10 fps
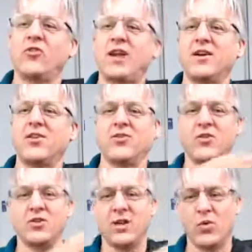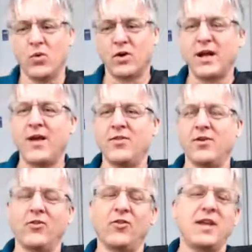second, and third, and work on
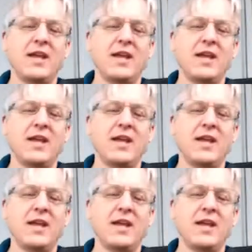those.